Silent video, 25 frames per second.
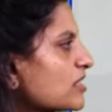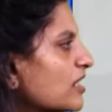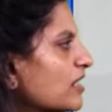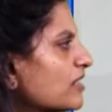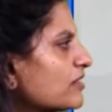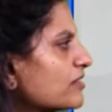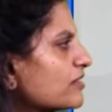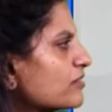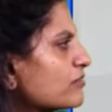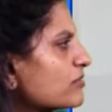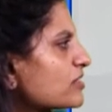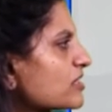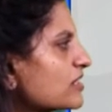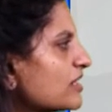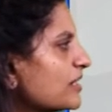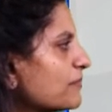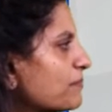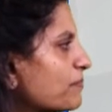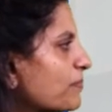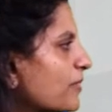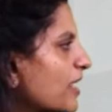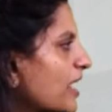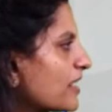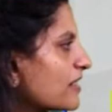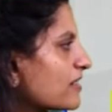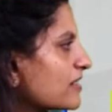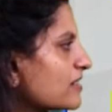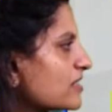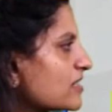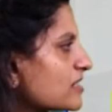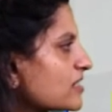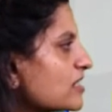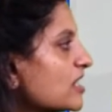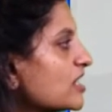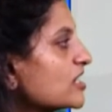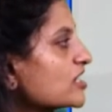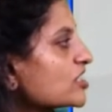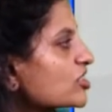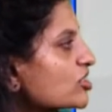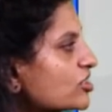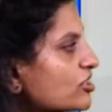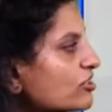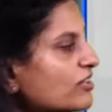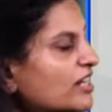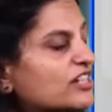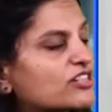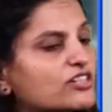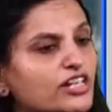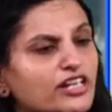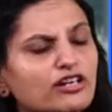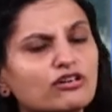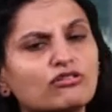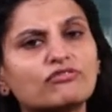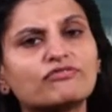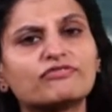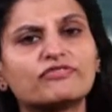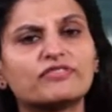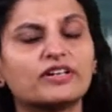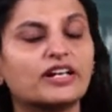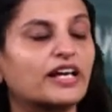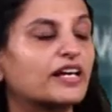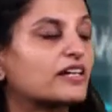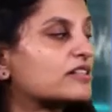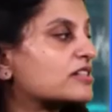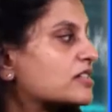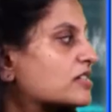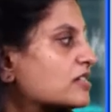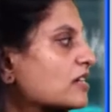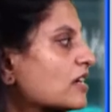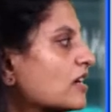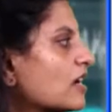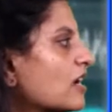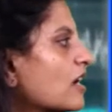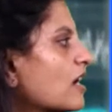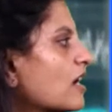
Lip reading: continuously practiced stretching of necks